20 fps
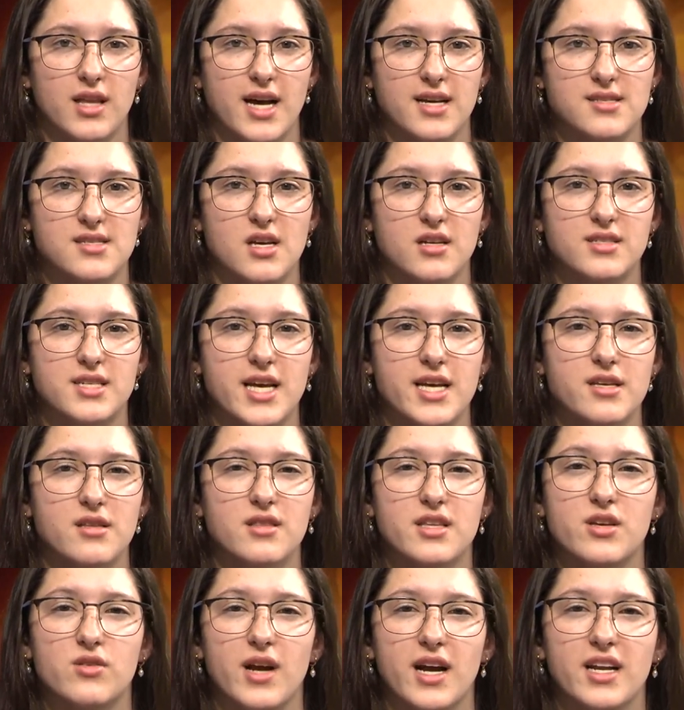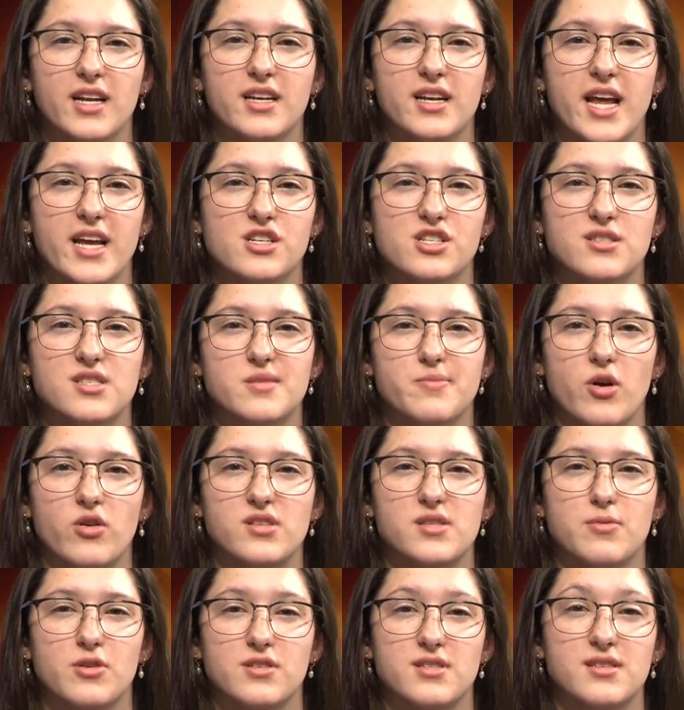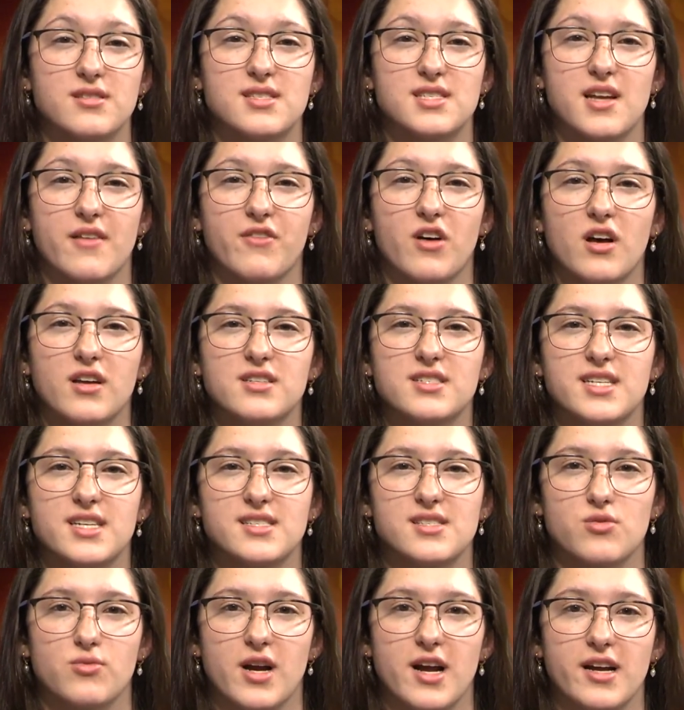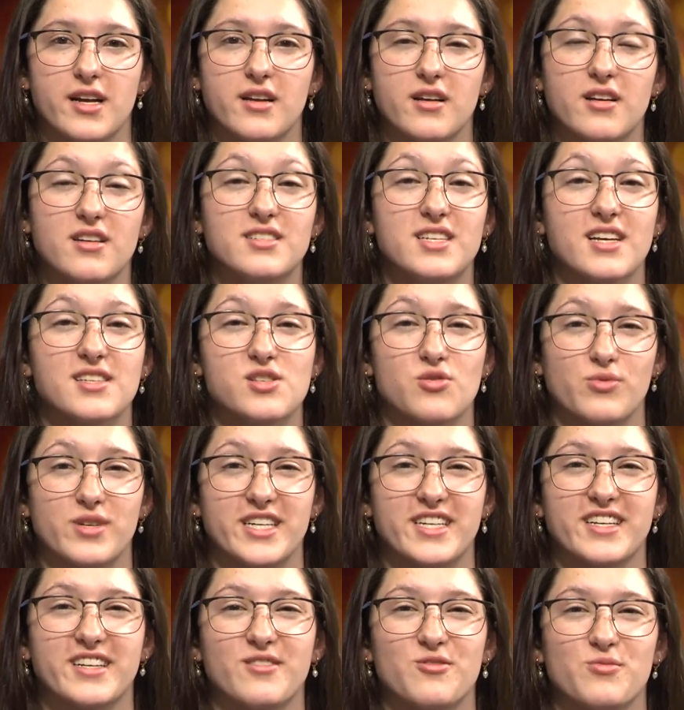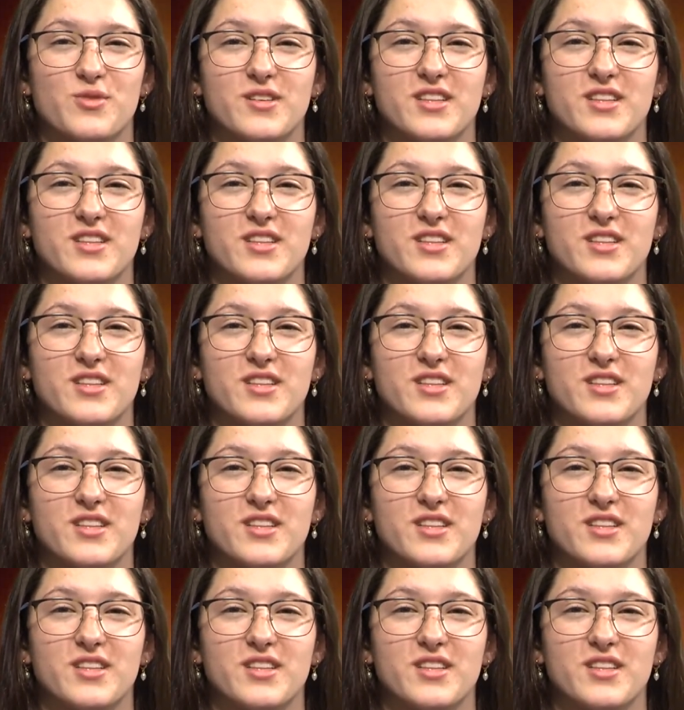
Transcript: Last Sunday, the United Nations spokesperson Stéphane Dezarik